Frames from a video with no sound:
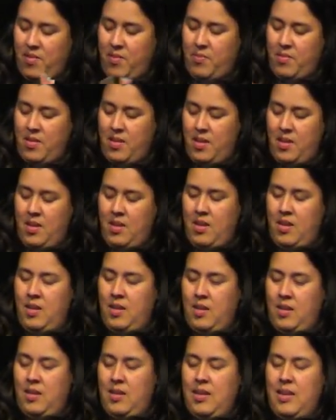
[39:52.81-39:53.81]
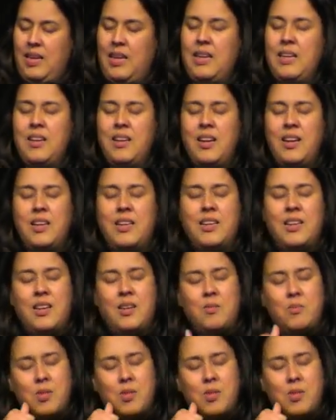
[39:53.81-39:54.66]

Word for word: And maybe when we're doubting and we're